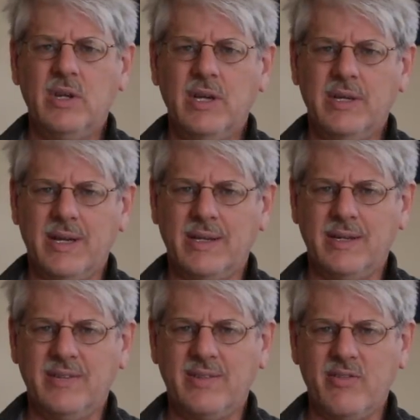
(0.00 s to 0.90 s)
in
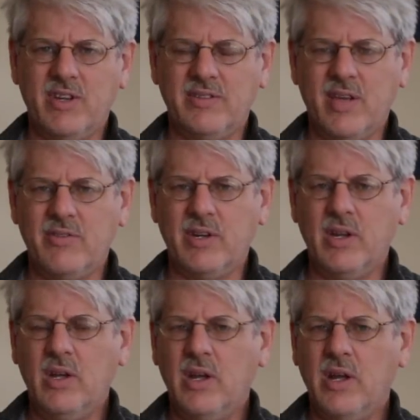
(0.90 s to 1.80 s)
1977
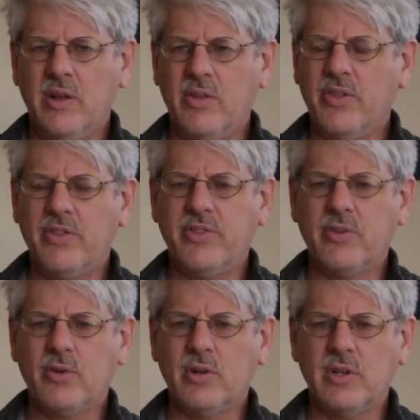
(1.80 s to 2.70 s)
and
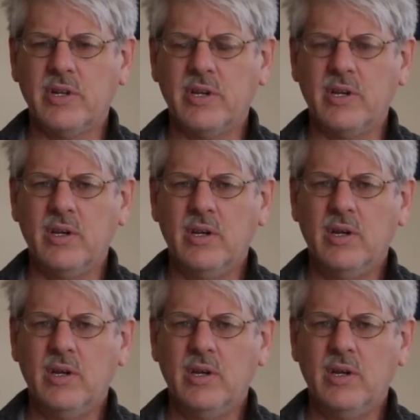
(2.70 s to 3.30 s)
thoroughly